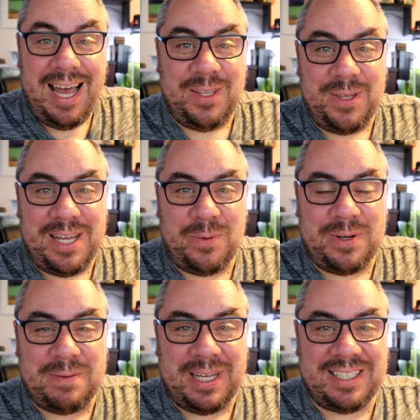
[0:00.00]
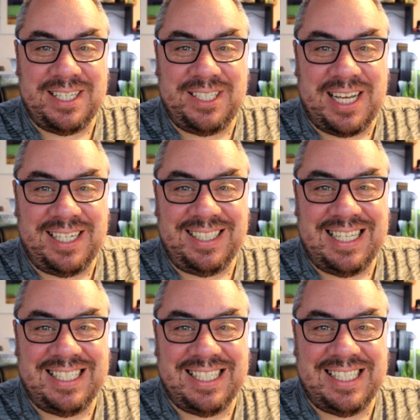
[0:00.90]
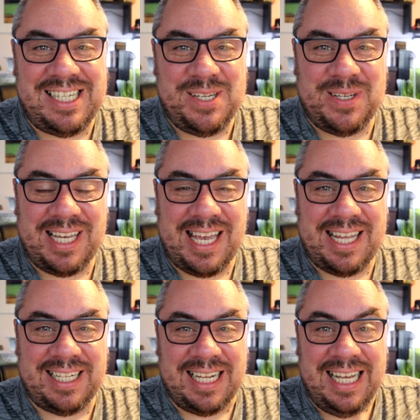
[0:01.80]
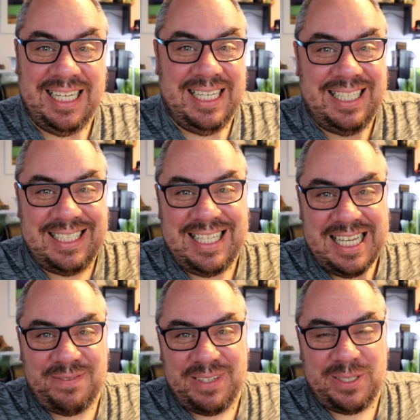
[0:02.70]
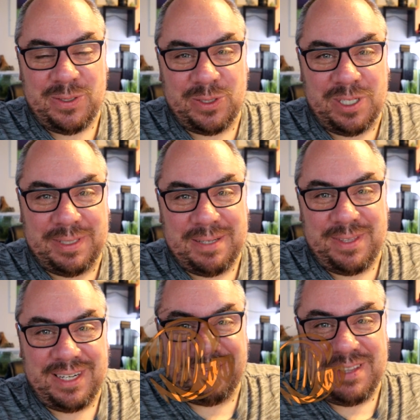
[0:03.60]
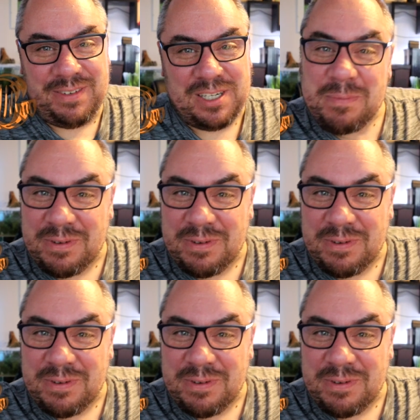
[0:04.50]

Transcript: Hello there, welcome back to the channel, nice to see you again. Today's video is going to be something I've never done